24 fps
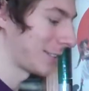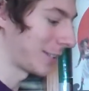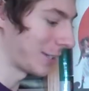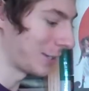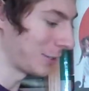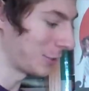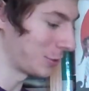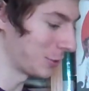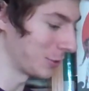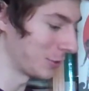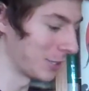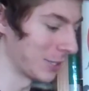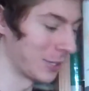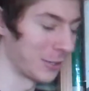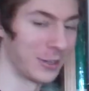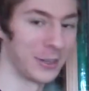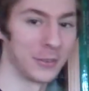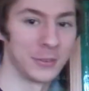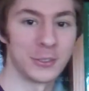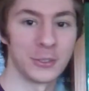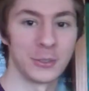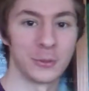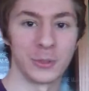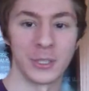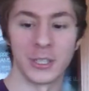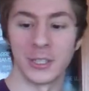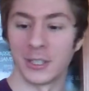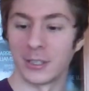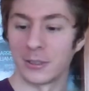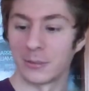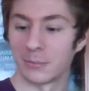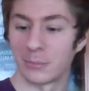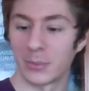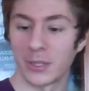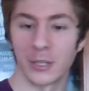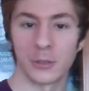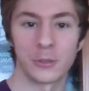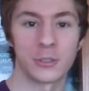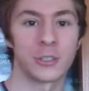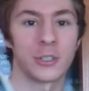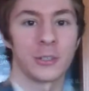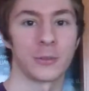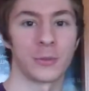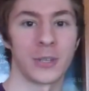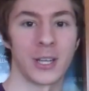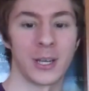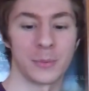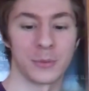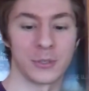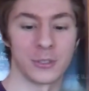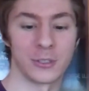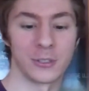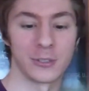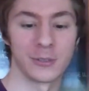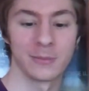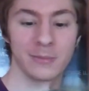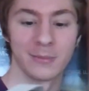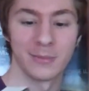I should get around to reading BioShock Rapture.